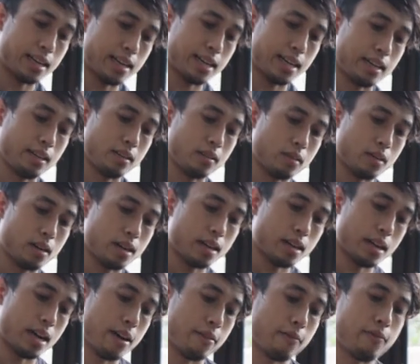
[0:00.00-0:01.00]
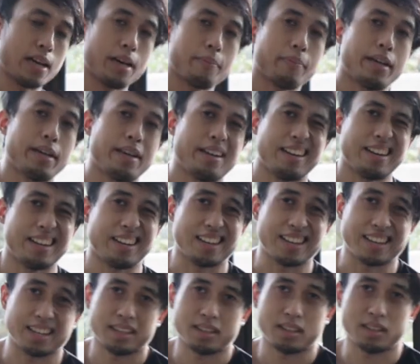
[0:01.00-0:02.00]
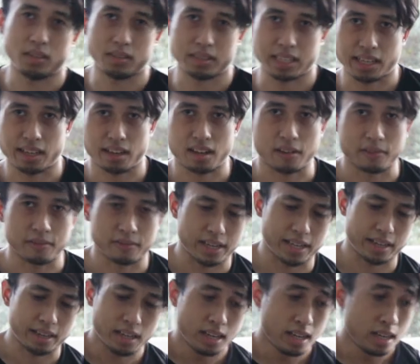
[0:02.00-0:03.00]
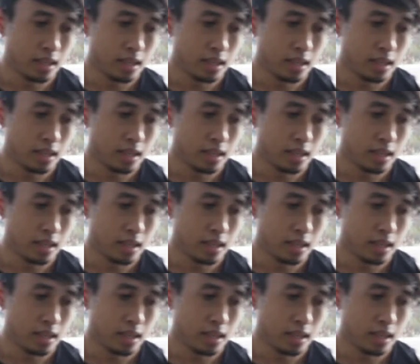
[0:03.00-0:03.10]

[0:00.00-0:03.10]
then like you unflap it and then like you take it off, right?